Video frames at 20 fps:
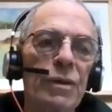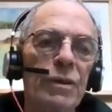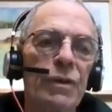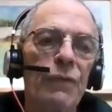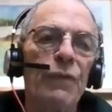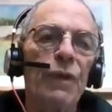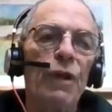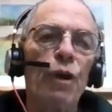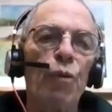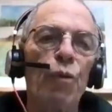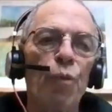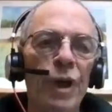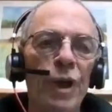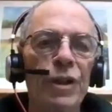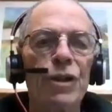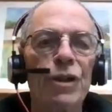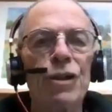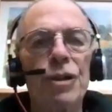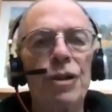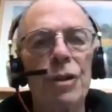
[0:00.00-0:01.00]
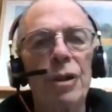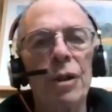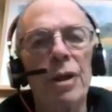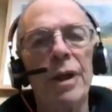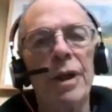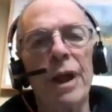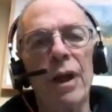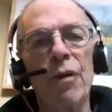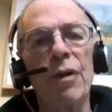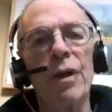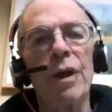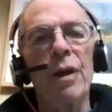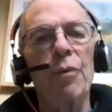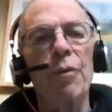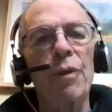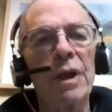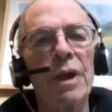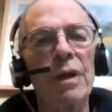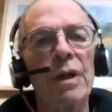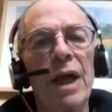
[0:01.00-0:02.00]
It's a very rich area.
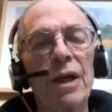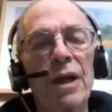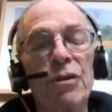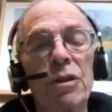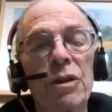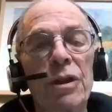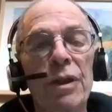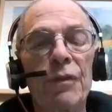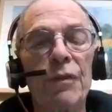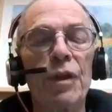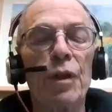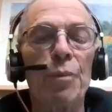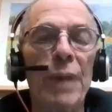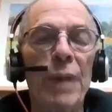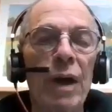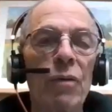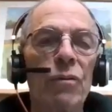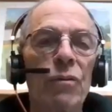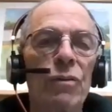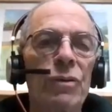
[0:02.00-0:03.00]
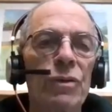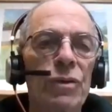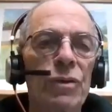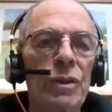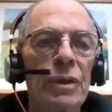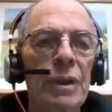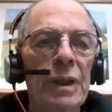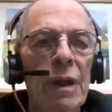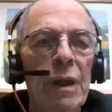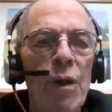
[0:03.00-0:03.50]
We actually live in the mountains,